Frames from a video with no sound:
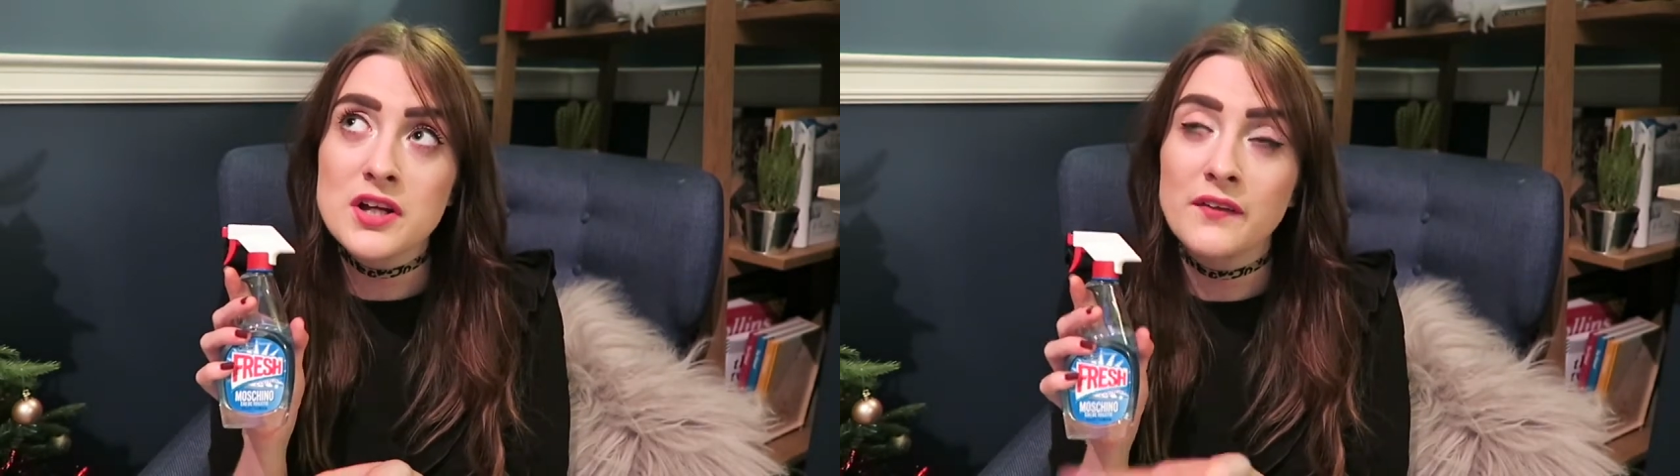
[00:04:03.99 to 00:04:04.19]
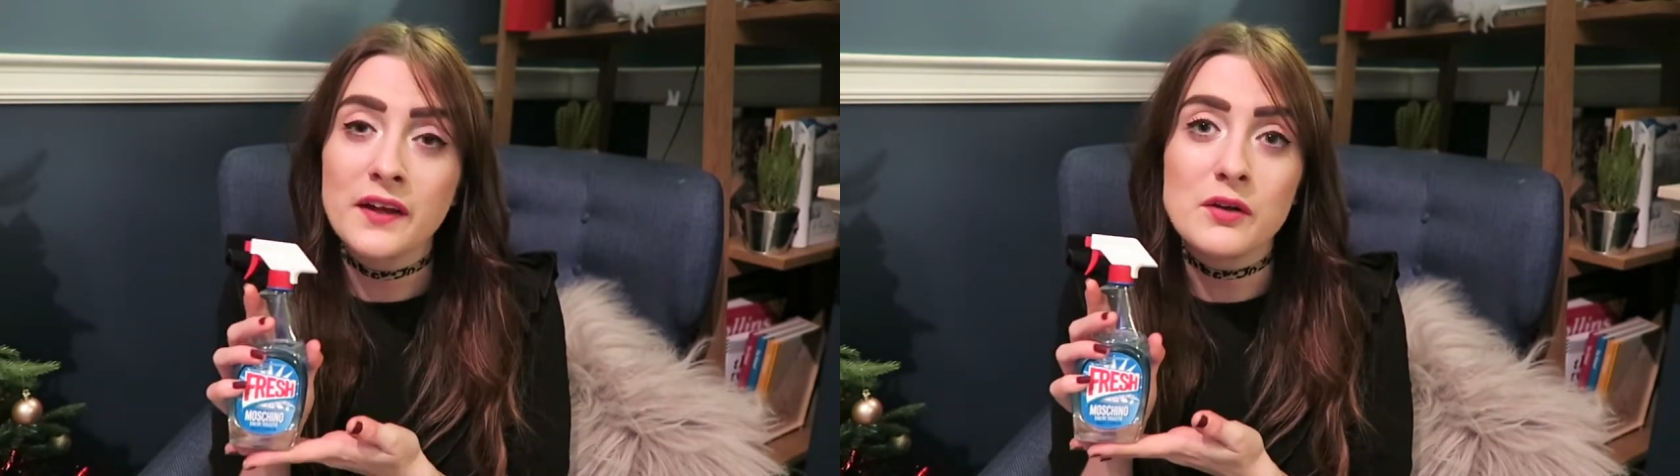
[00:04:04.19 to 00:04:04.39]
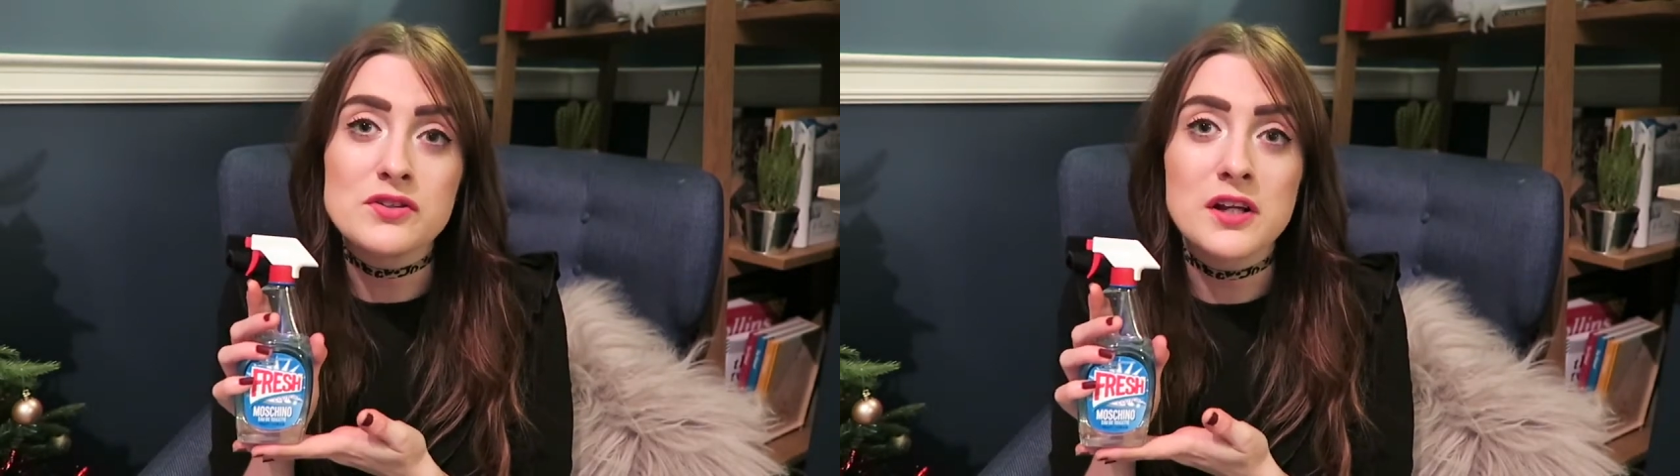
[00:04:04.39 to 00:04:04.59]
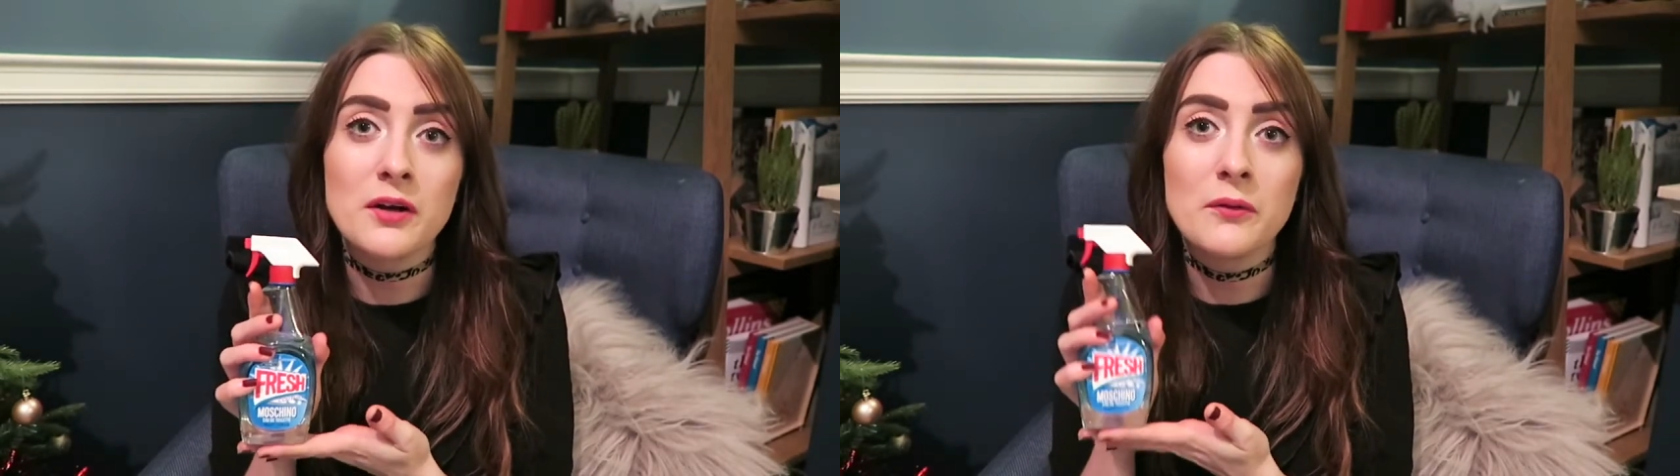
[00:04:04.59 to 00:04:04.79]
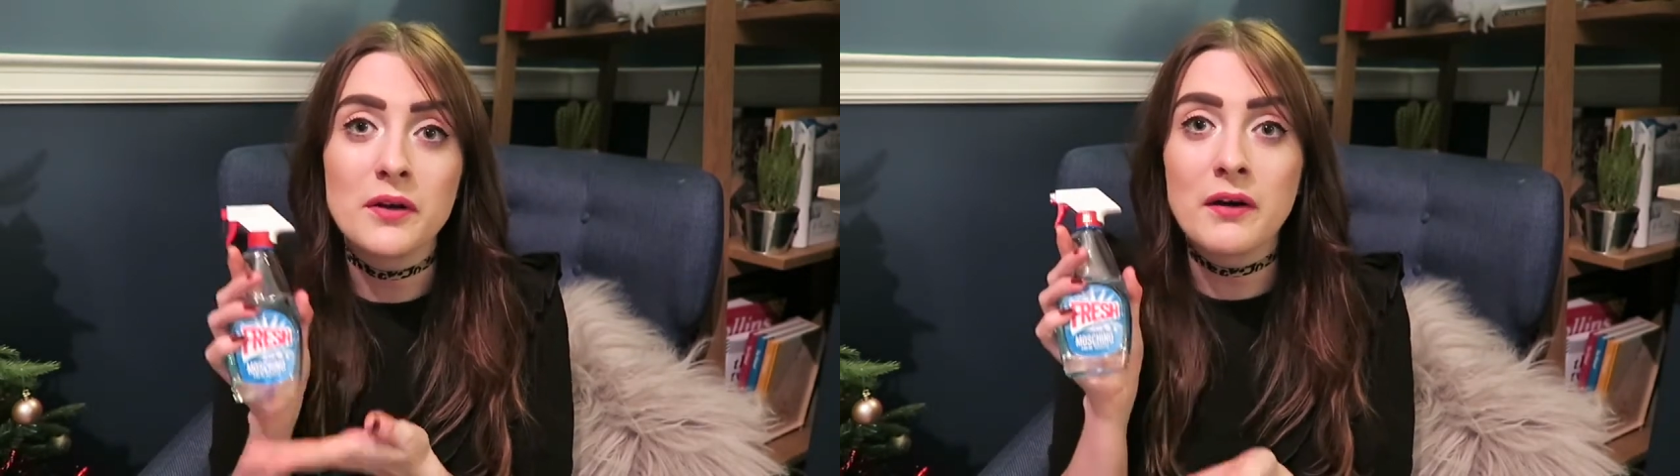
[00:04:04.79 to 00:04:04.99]
I think it was July
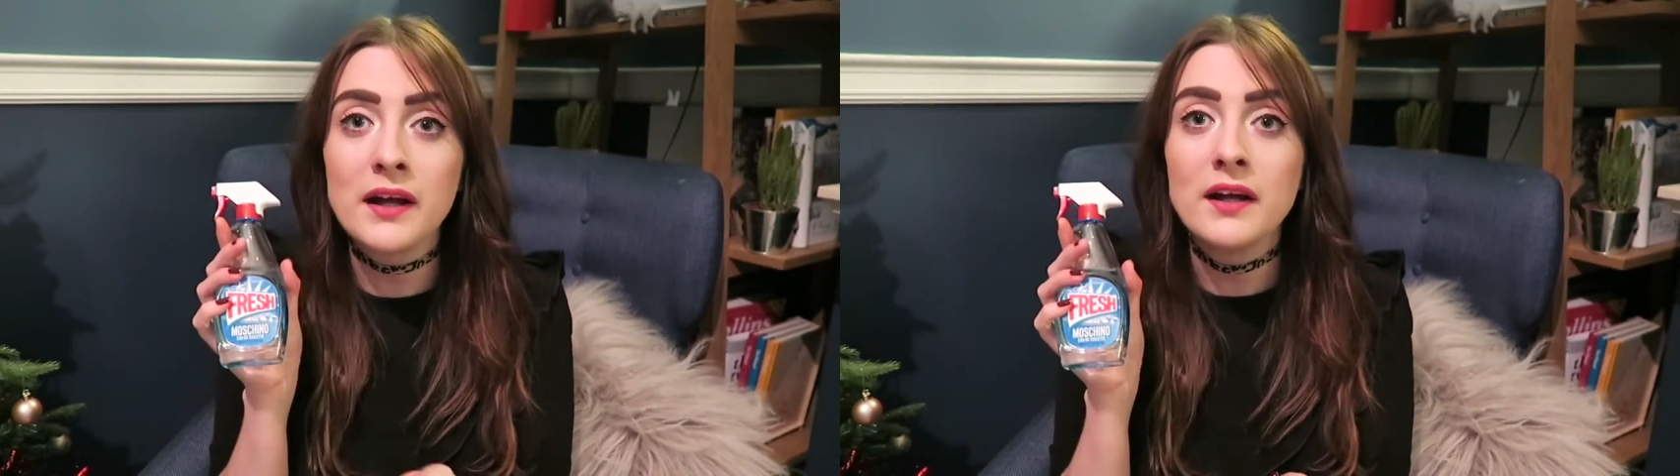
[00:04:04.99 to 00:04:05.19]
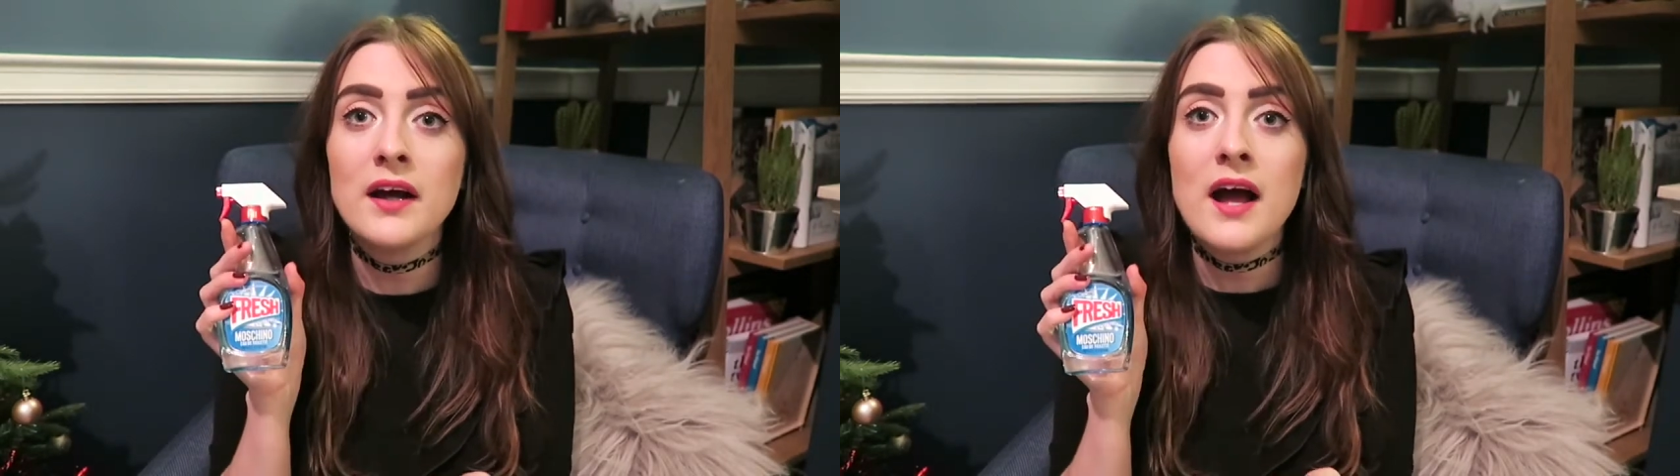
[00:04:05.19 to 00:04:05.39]
I went away,